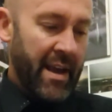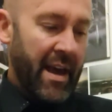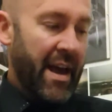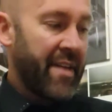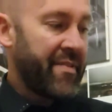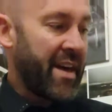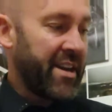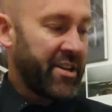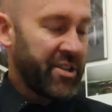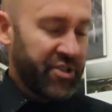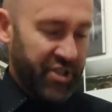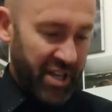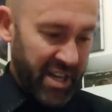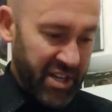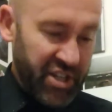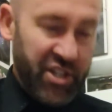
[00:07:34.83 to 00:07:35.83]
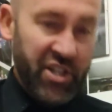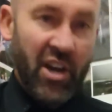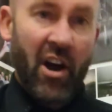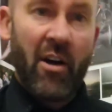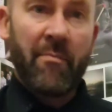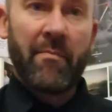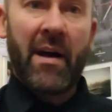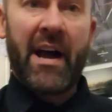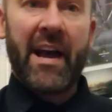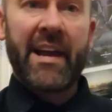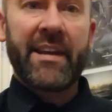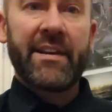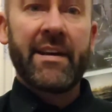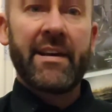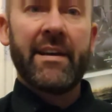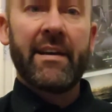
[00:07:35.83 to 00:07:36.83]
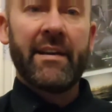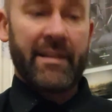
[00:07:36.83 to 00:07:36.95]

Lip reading: and then a G sharp minor,